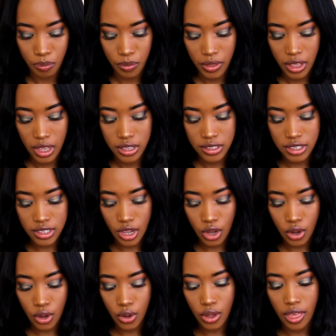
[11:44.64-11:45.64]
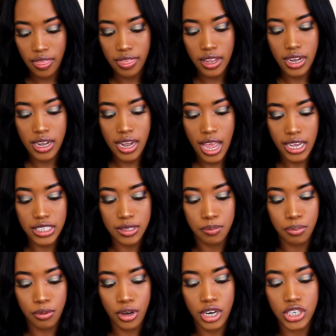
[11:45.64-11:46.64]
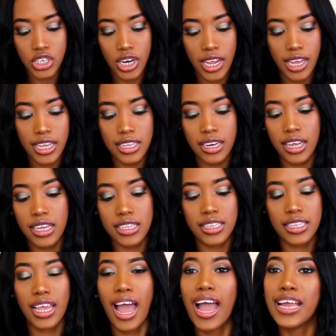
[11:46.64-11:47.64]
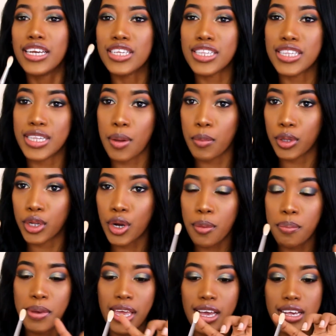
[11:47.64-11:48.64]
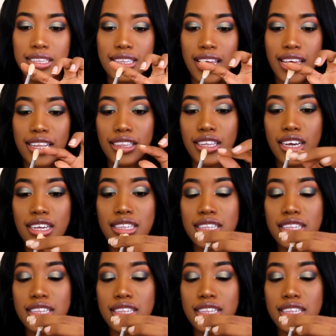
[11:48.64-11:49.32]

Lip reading: So the next brush, it is kind of similar because it